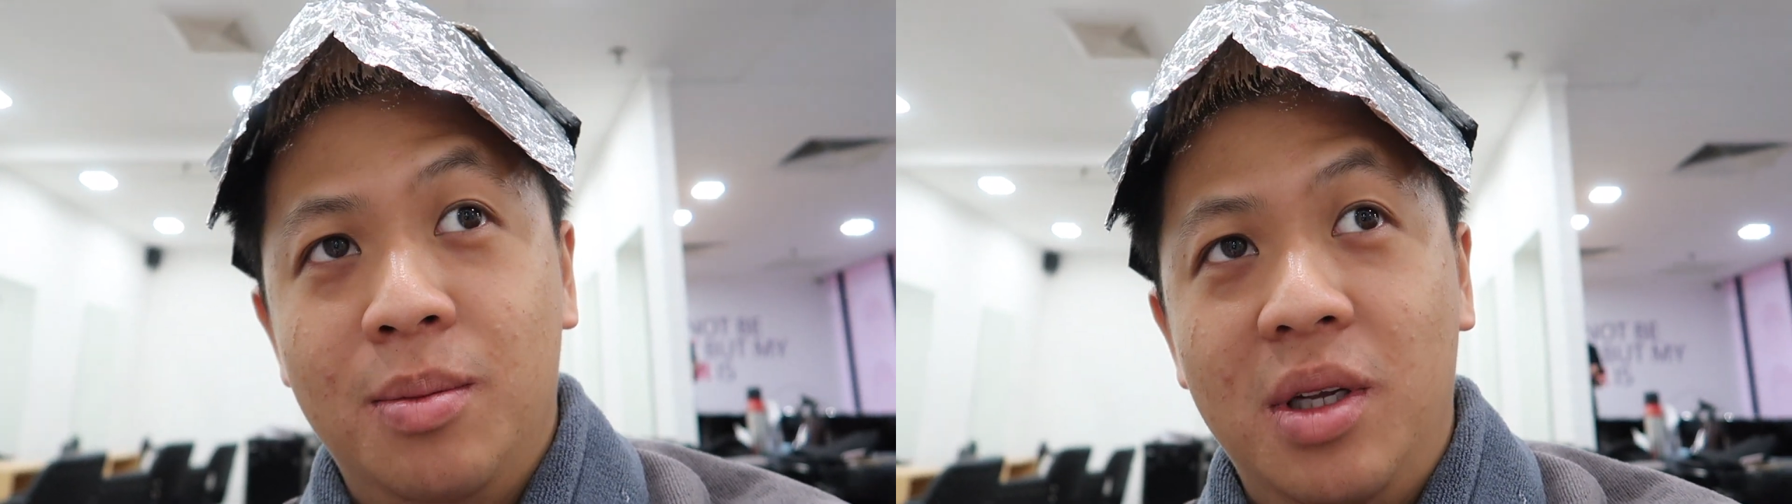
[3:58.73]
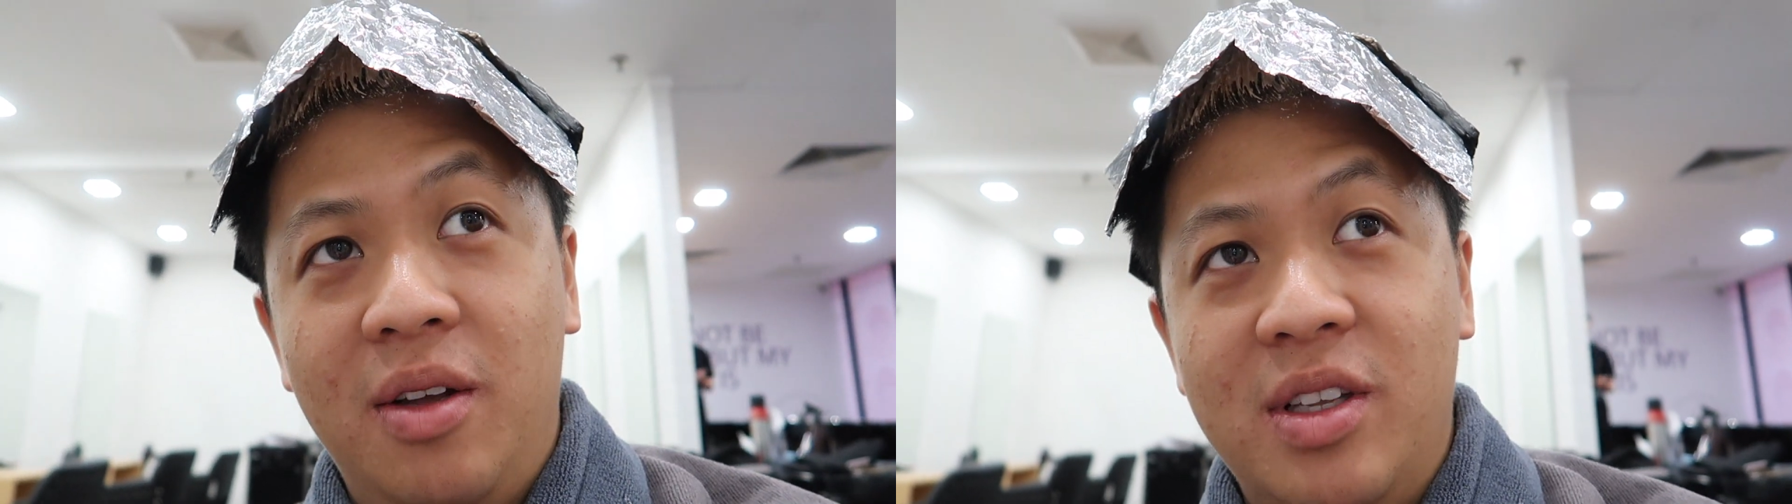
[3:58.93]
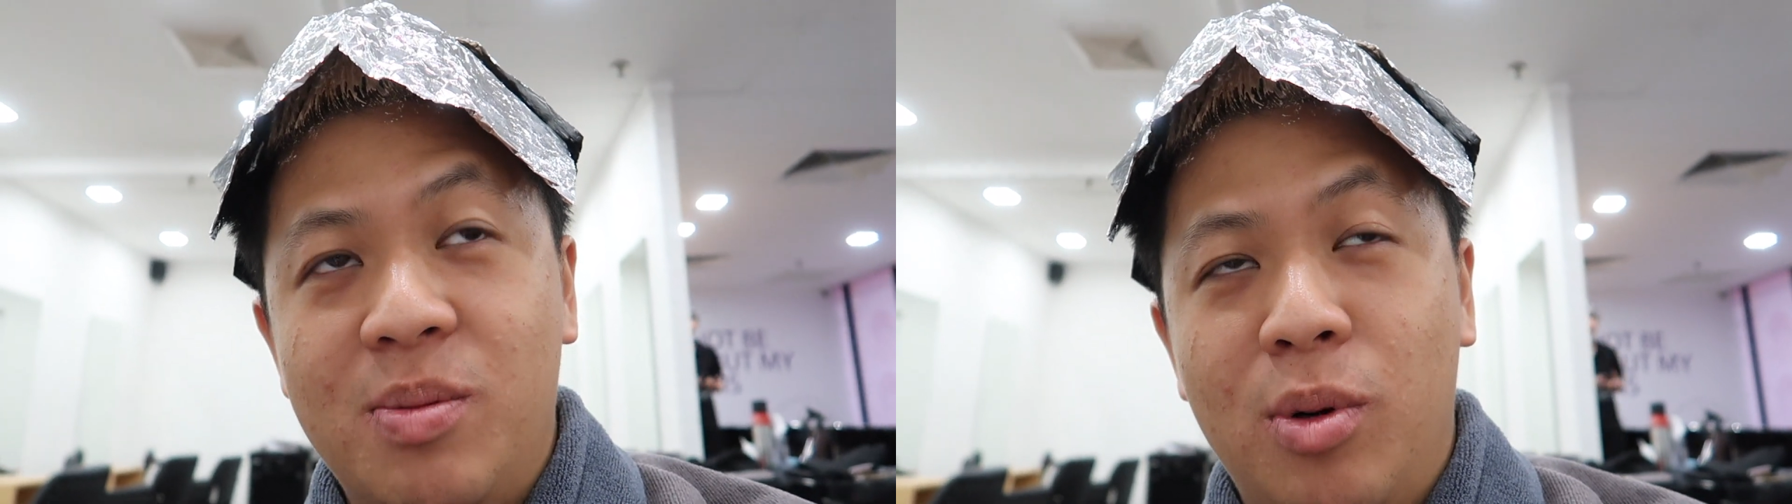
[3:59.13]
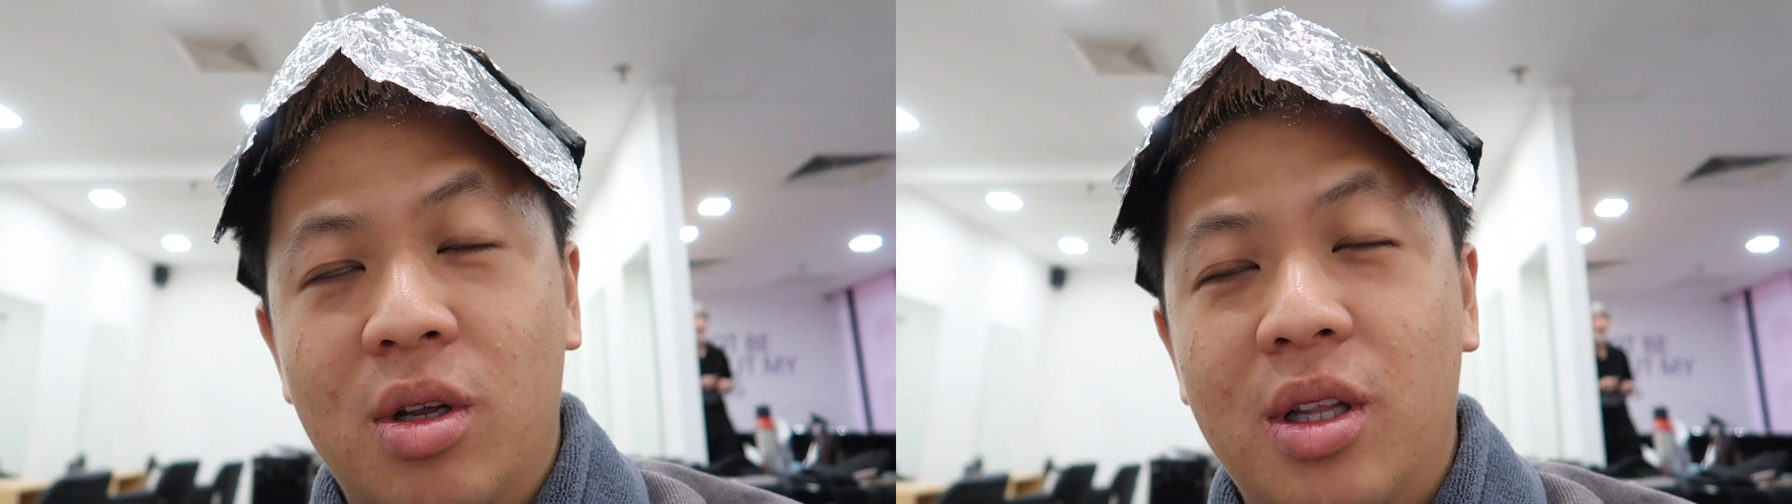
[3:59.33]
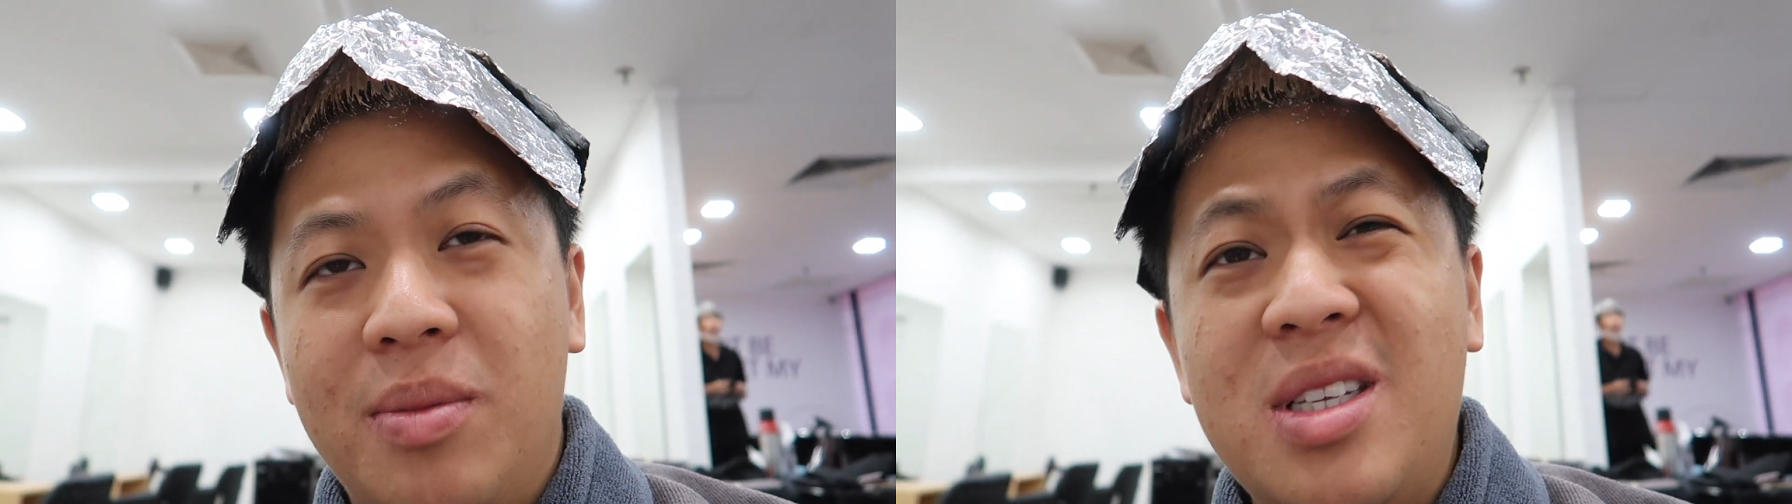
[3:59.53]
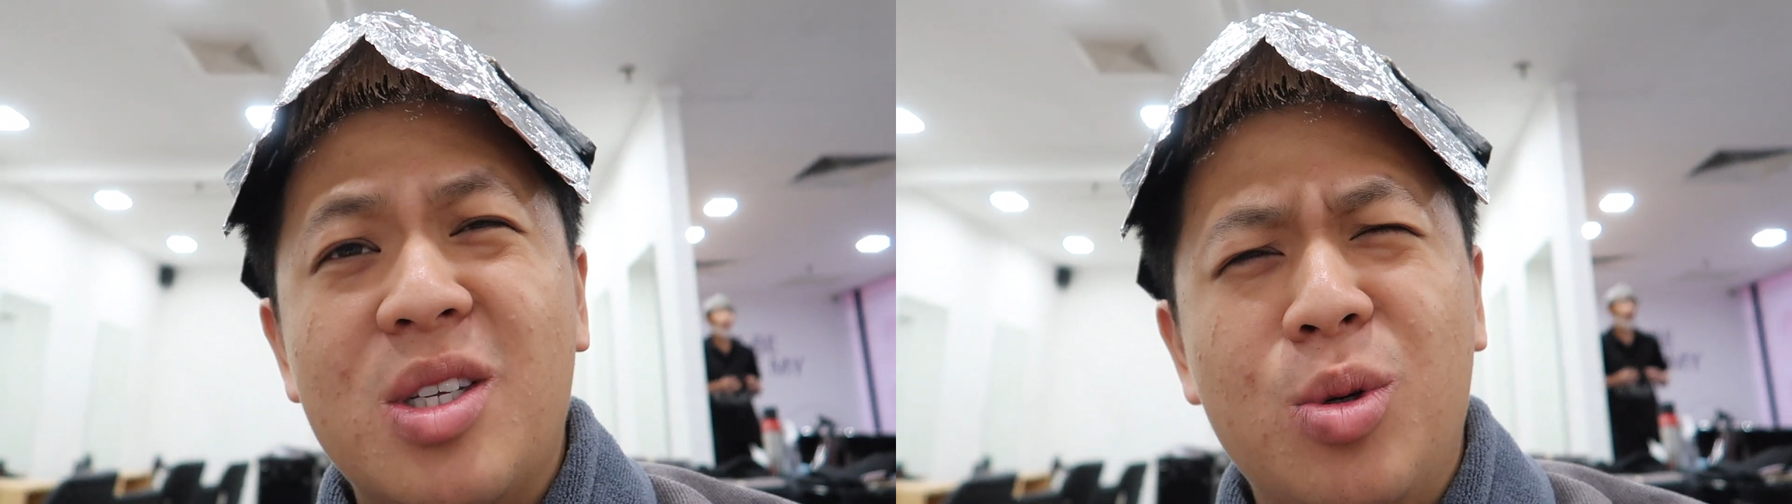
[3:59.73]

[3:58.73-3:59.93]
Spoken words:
But if it's blonde, that means it's